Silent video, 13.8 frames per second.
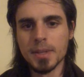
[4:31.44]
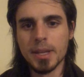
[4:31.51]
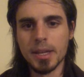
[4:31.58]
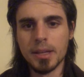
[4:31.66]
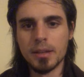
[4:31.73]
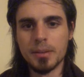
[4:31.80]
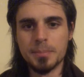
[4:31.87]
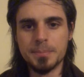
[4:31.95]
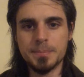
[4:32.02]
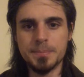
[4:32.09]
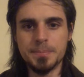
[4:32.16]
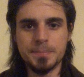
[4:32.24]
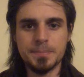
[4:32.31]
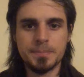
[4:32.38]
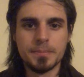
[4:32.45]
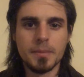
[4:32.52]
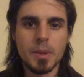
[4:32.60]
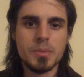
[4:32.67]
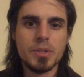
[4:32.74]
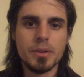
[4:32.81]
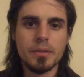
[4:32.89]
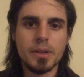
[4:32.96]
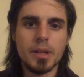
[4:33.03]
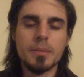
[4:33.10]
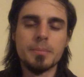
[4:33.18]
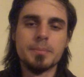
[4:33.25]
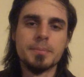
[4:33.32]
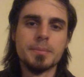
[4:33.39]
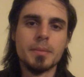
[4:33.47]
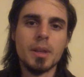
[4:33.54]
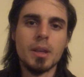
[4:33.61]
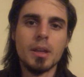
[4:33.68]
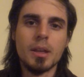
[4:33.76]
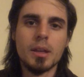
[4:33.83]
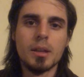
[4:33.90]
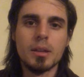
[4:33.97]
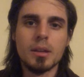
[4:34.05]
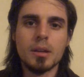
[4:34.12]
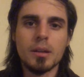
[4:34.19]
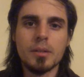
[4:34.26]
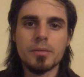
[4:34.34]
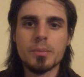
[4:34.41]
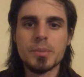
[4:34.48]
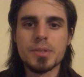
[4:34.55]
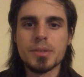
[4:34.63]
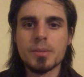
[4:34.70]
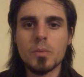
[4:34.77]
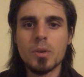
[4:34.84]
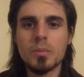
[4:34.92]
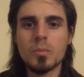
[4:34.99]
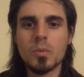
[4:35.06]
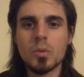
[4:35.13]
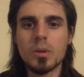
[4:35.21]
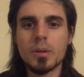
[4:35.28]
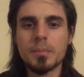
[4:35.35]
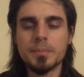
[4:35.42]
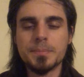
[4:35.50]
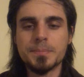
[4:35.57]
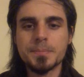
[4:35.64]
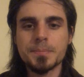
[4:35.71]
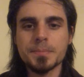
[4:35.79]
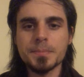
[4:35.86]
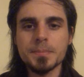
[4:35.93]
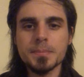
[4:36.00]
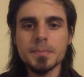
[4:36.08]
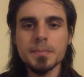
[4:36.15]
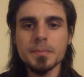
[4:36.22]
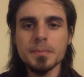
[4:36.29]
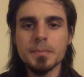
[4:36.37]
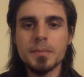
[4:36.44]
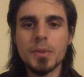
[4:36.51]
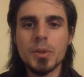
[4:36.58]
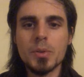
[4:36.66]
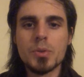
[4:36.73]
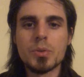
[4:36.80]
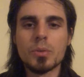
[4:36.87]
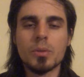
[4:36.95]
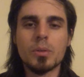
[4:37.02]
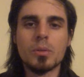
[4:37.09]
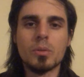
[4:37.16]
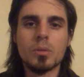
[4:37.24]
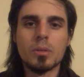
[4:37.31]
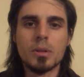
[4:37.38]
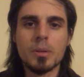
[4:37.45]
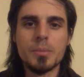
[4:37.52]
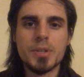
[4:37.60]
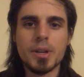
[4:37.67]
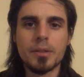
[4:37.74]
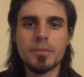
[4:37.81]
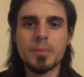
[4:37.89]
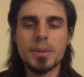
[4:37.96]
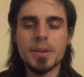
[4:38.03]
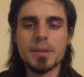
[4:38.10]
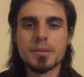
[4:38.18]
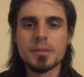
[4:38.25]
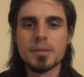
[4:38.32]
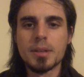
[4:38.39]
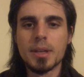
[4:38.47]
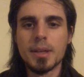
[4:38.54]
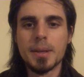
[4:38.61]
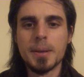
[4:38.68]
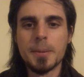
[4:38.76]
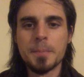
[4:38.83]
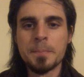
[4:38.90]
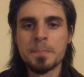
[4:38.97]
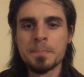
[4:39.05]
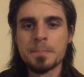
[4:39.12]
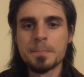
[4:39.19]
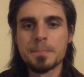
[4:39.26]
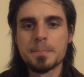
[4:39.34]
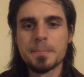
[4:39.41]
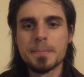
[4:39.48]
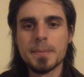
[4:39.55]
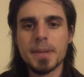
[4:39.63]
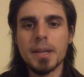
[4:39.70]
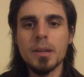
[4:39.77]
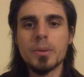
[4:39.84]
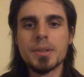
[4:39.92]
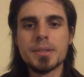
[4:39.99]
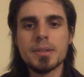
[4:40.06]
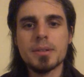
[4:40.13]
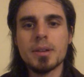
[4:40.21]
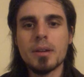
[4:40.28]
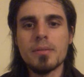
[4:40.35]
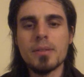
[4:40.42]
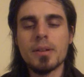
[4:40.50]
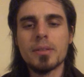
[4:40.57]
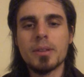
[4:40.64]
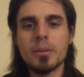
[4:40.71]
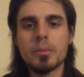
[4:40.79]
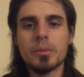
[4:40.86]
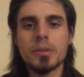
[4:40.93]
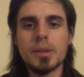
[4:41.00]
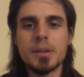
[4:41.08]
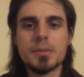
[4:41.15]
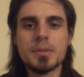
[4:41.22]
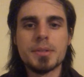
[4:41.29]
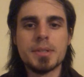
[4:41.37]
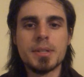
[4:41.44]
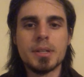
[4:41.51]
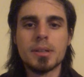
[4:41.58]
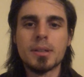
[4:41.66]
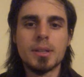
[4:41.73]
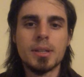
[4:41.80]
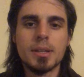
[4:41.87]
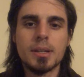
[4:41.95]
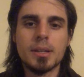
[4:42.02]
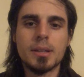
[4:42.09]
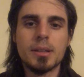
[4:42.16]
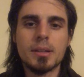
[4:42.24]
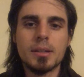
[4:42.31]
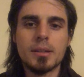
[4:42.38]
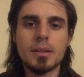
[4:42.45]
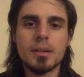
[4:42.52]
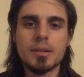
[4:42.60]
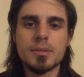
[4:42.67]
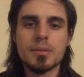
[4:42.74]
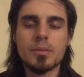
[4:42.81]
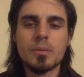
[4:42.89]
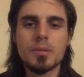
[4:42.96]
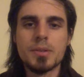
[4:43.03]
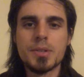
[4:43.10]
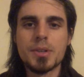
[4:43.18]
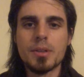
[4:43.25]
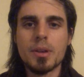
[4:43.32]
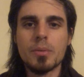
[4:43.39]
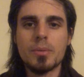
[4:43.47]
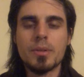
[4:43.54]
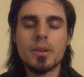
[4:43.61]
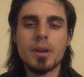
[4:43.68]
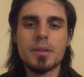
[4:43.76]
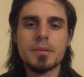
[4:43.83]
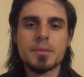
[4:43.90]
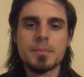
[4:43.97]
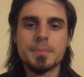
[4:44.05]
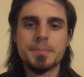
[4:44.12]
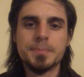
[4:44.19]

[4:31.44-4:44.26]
and observing it from a somewhat more neutral or objective place. Anyways, I found that really interesting, and so I wanted to share that with you guys.